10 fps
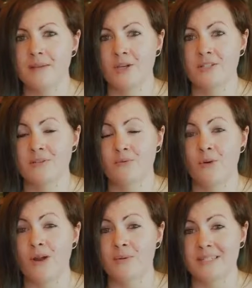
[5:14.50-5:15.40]
because of
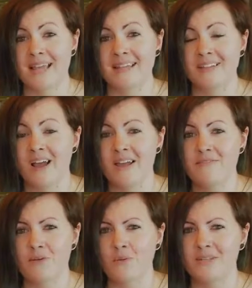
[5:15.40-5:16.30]
where I was at in
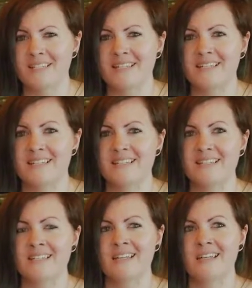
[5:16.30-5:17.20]
life, it wasn't,